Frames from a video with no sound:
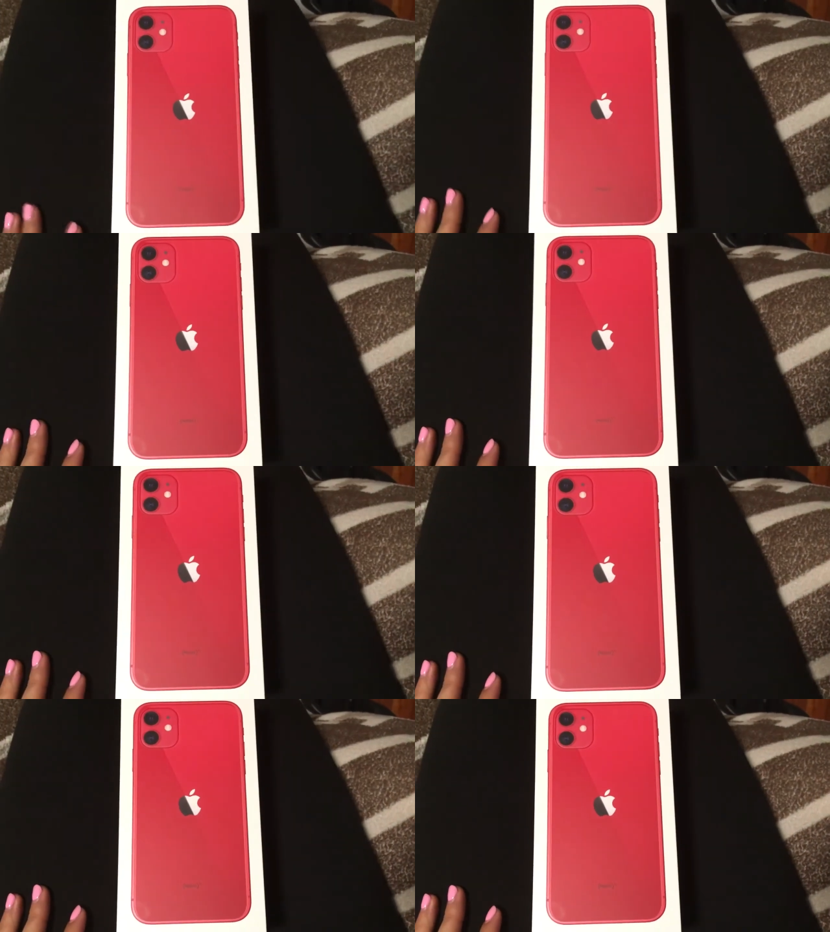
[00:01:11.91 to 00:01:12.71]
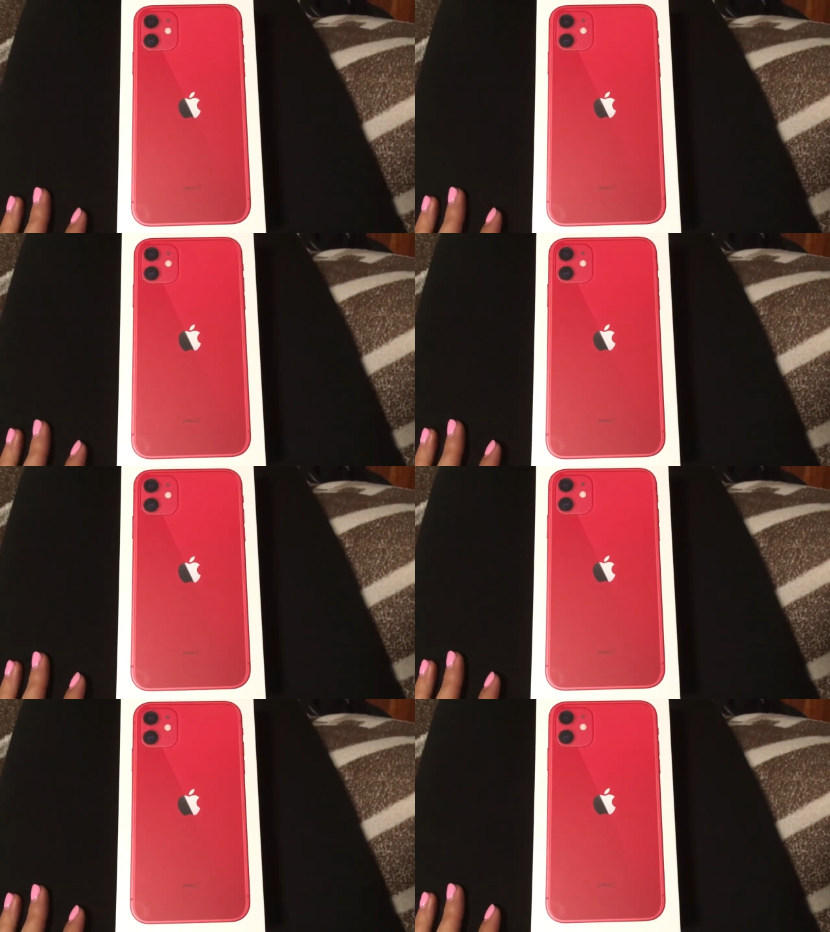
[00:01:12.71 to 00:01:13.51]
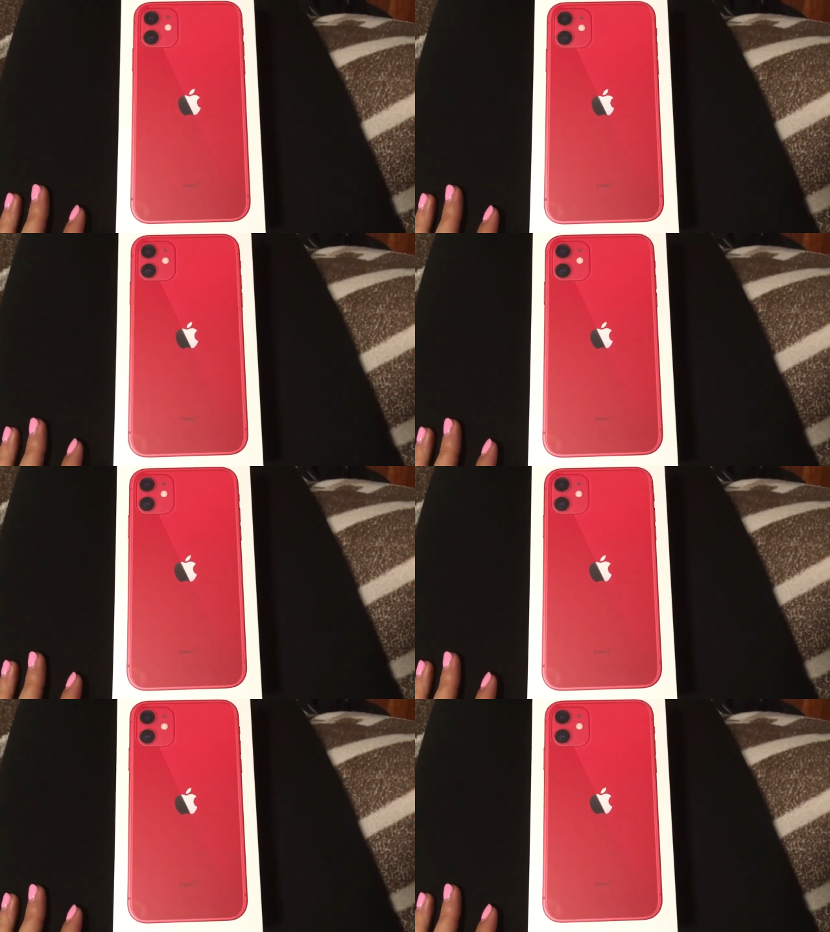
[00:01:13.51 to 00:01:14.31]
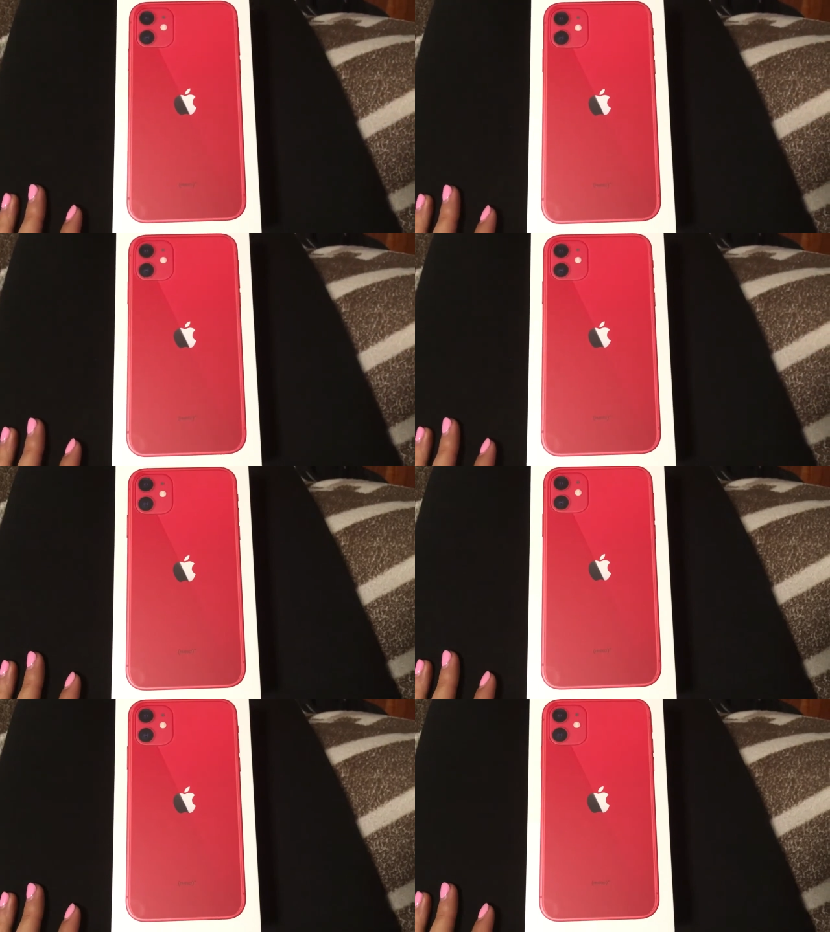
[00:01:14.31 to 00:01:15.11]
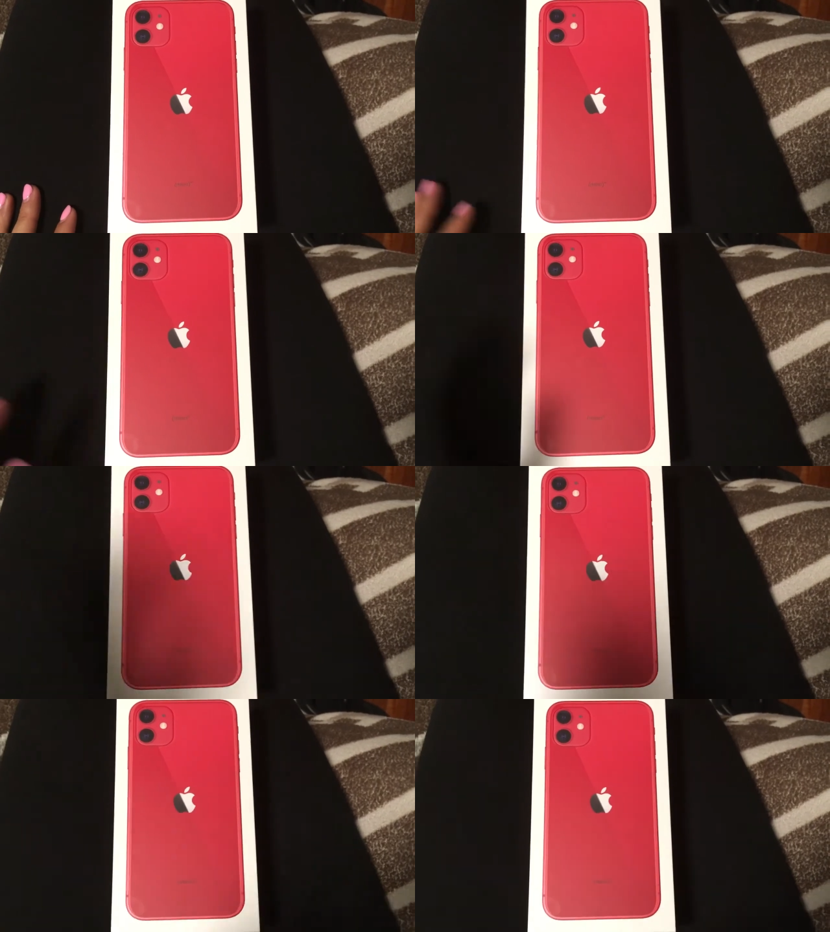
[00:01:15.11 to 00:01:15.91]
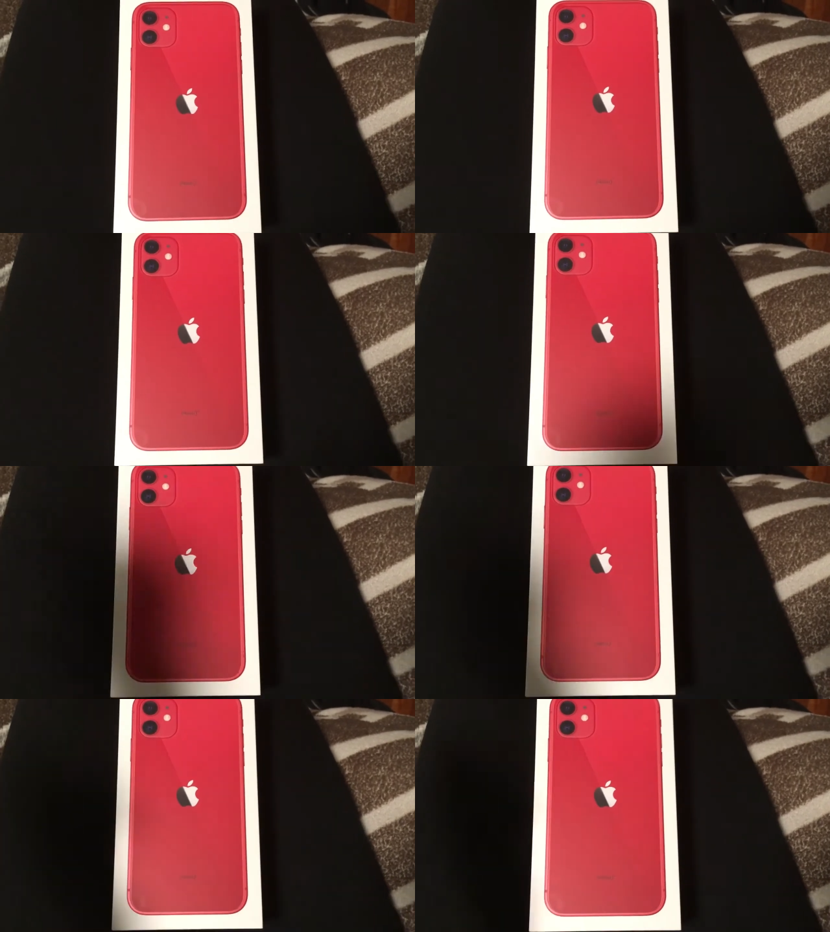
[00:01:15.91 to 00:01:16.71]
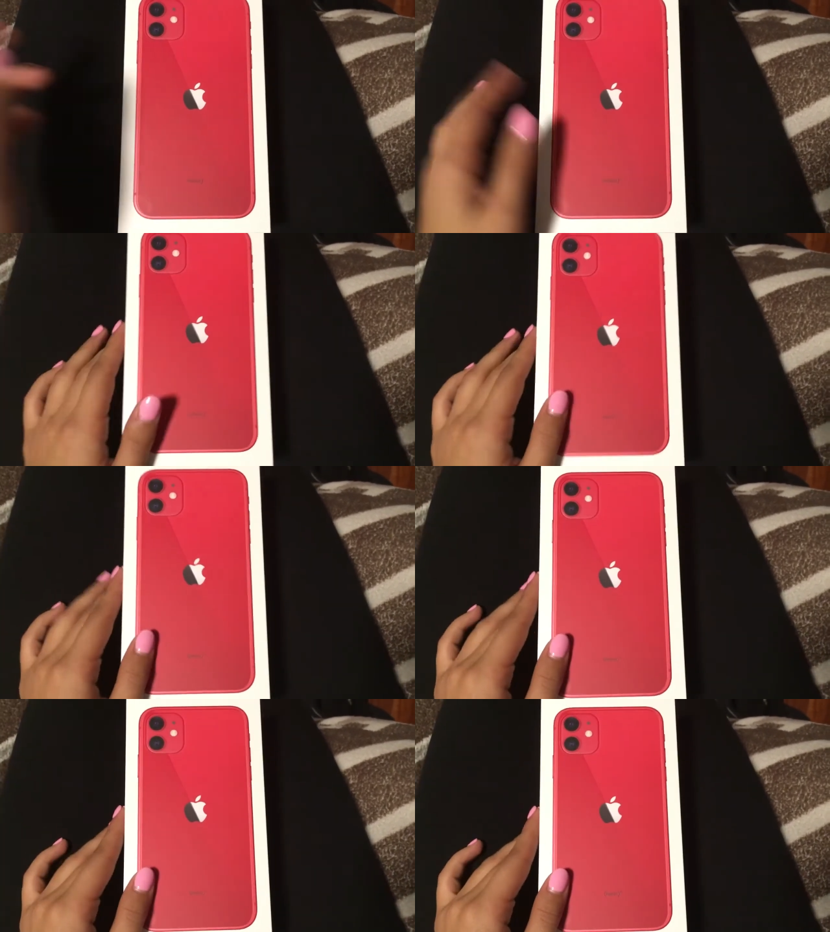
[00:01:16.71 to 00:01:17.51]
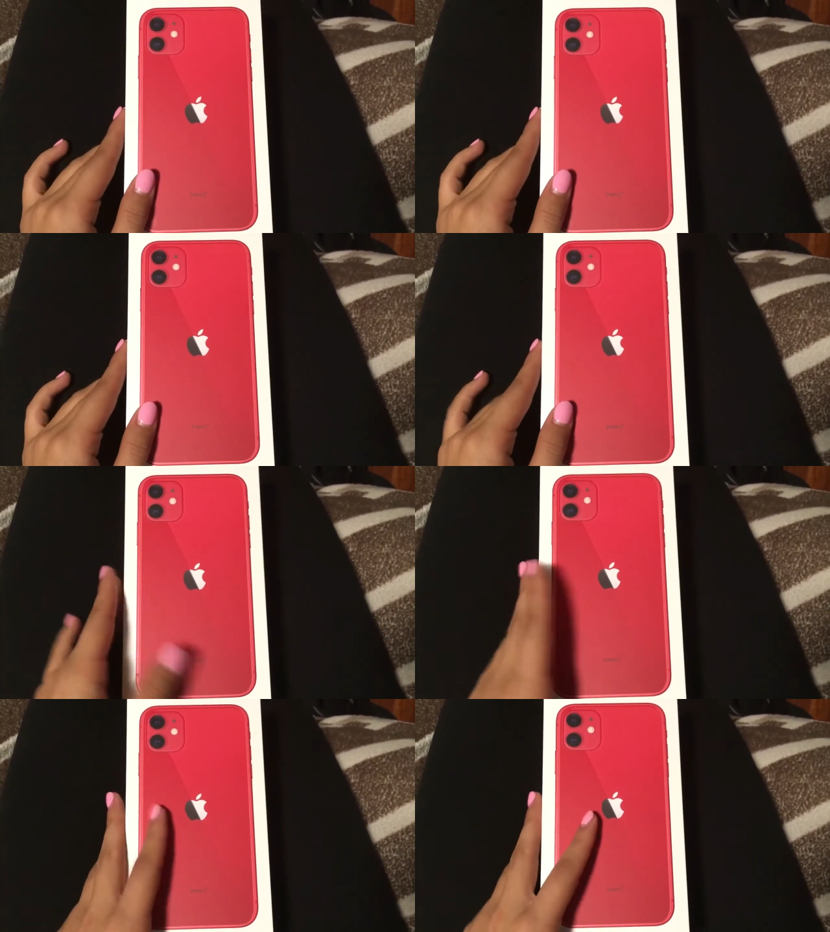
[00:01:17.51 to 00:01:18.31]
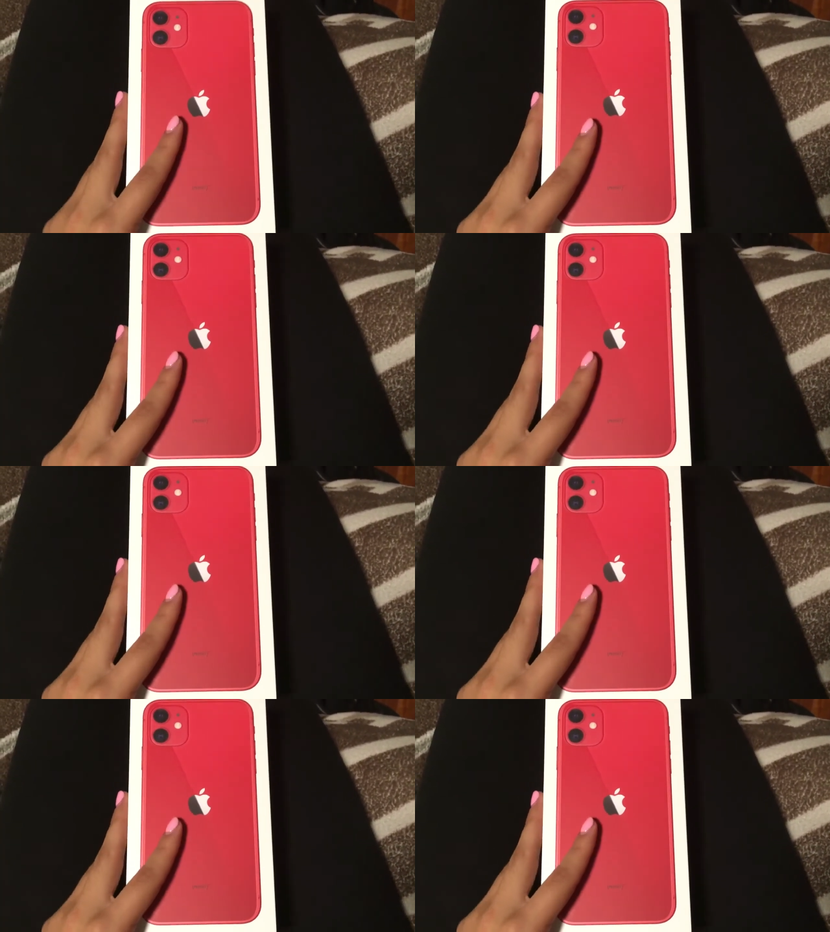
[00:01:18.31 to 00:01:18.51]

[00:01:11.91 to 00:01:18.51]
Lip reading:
No face is visible, so there are no lips to read.